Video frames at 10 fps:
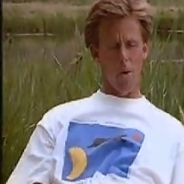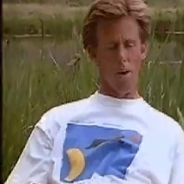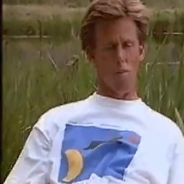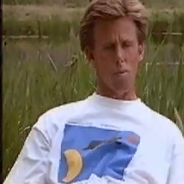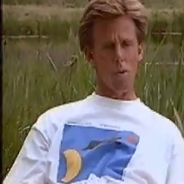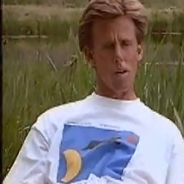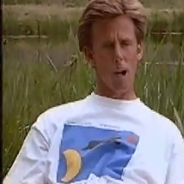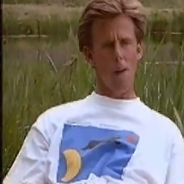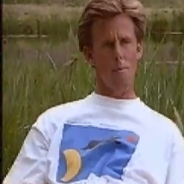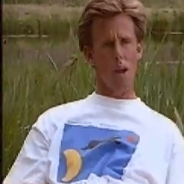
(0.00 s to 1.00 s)
Or as one
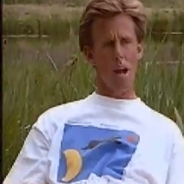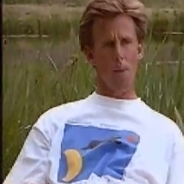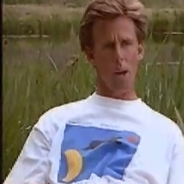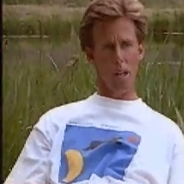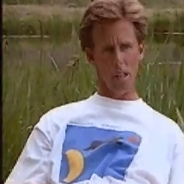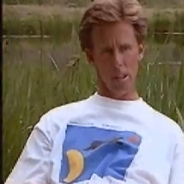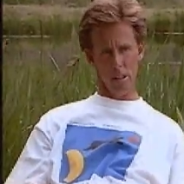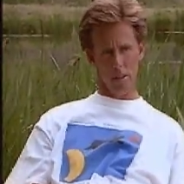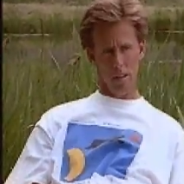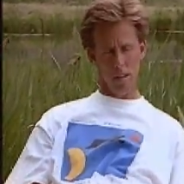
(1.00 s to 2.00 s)
time we had a race?
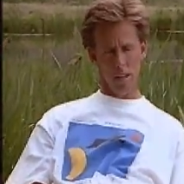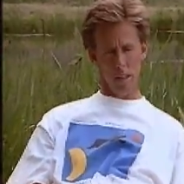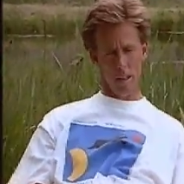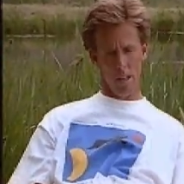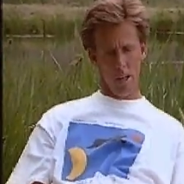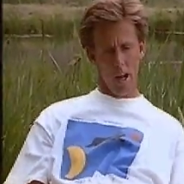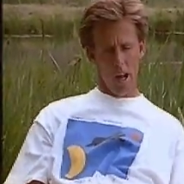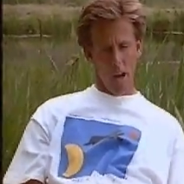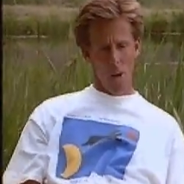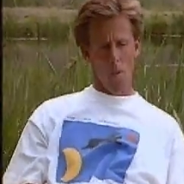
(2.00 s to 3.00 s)

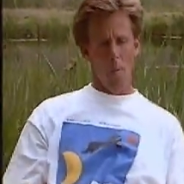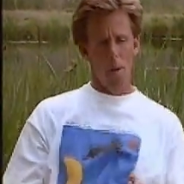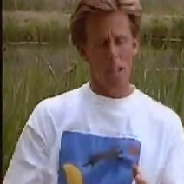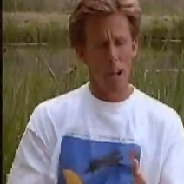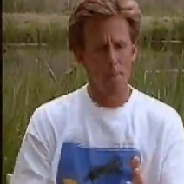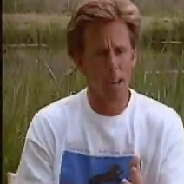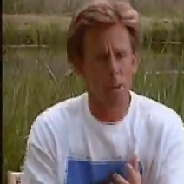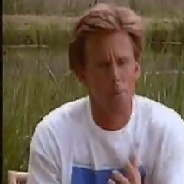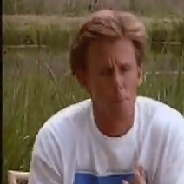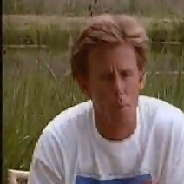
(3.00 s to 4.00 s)
Well, one time I
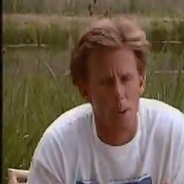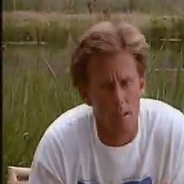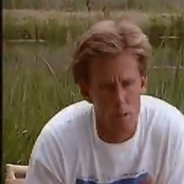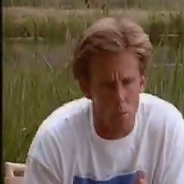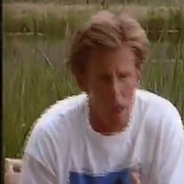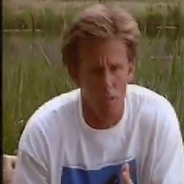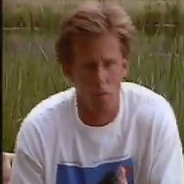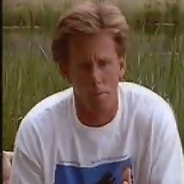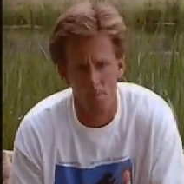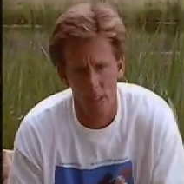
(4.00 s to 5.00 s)
can remember racing
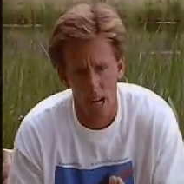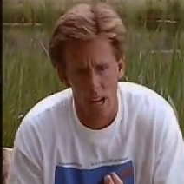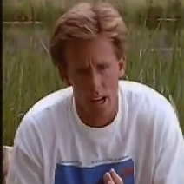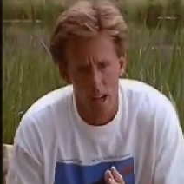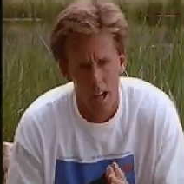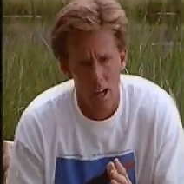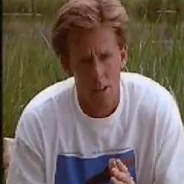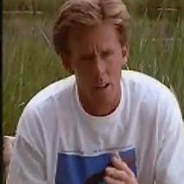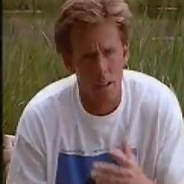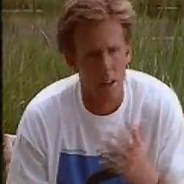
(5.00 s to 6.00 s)
Roger
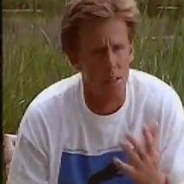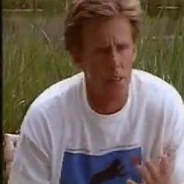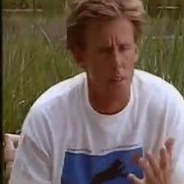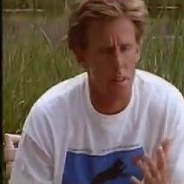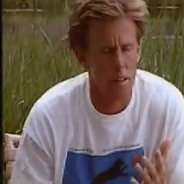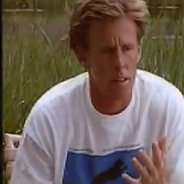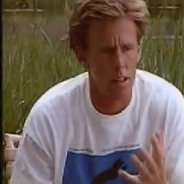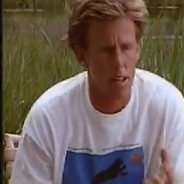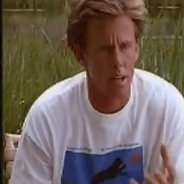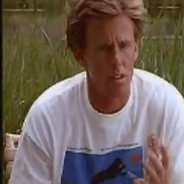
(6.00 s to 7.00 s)
that
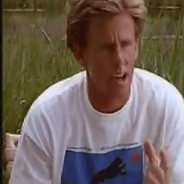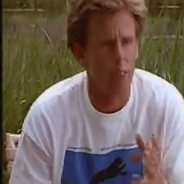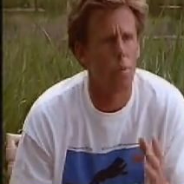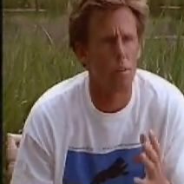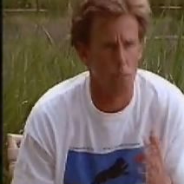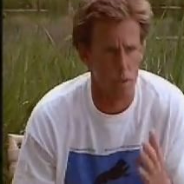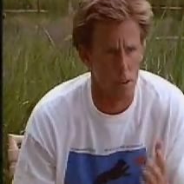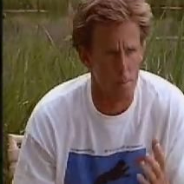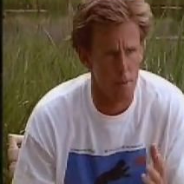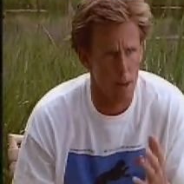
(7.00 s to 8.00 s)
the exact words are
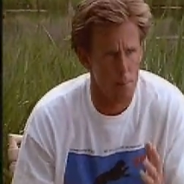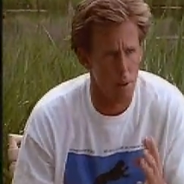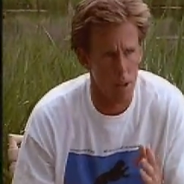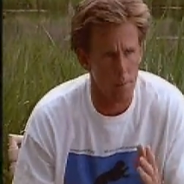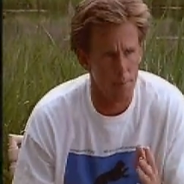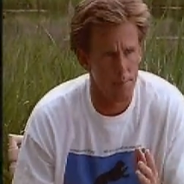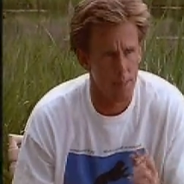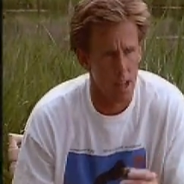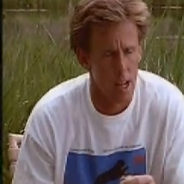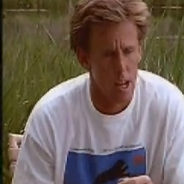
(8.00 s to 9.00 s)
in my brain.
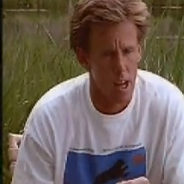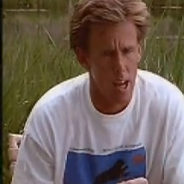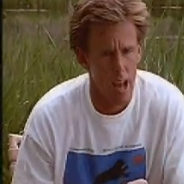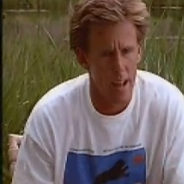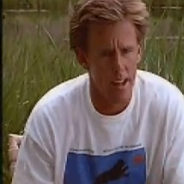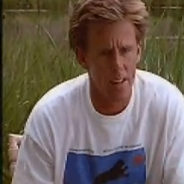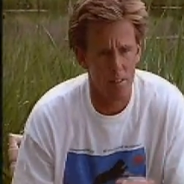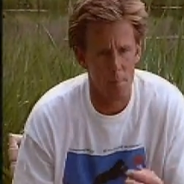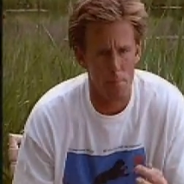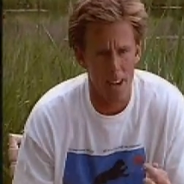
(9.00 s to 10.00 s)
And that's
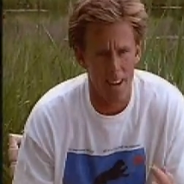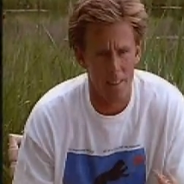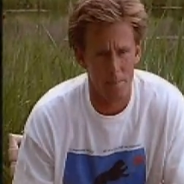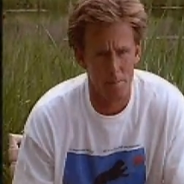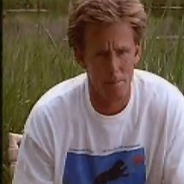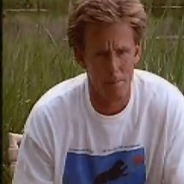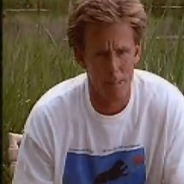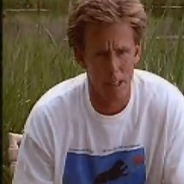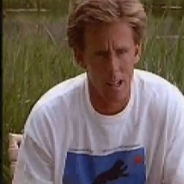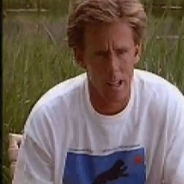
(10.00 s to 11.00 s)
about
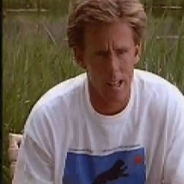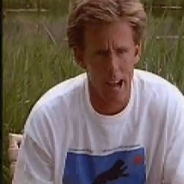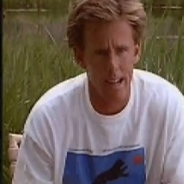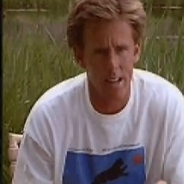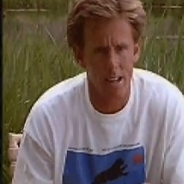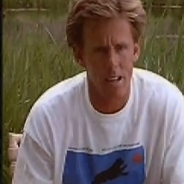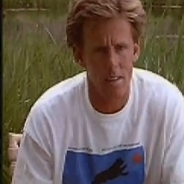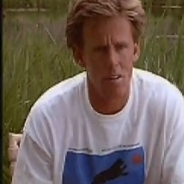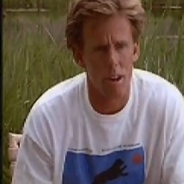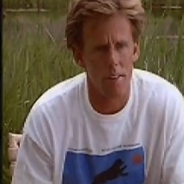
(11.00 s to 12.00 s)

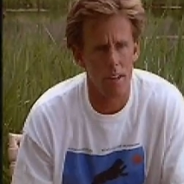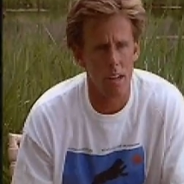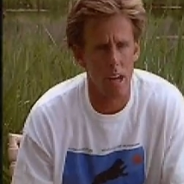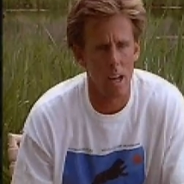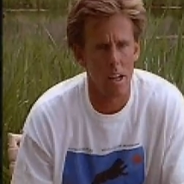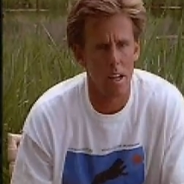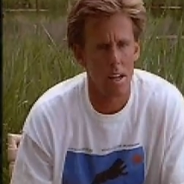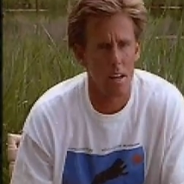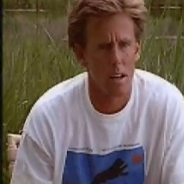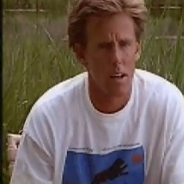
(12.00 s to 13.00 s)
1978,
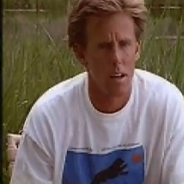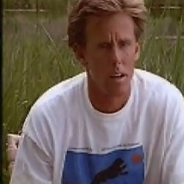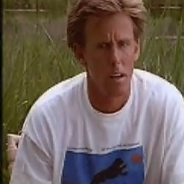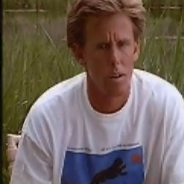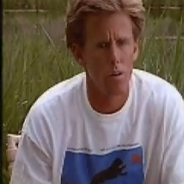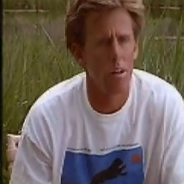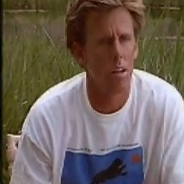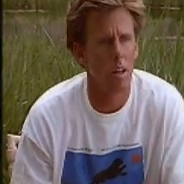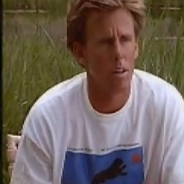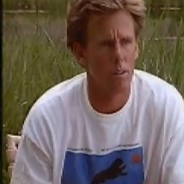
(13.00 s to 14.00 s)

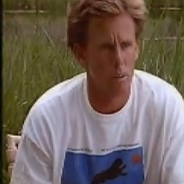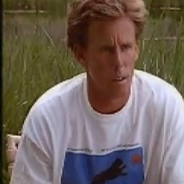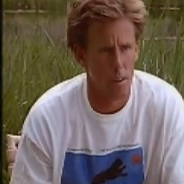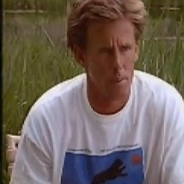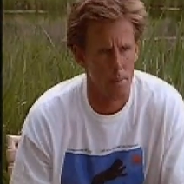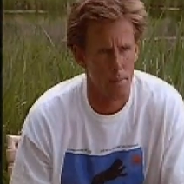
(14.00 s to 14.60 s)
Unadilla, New York.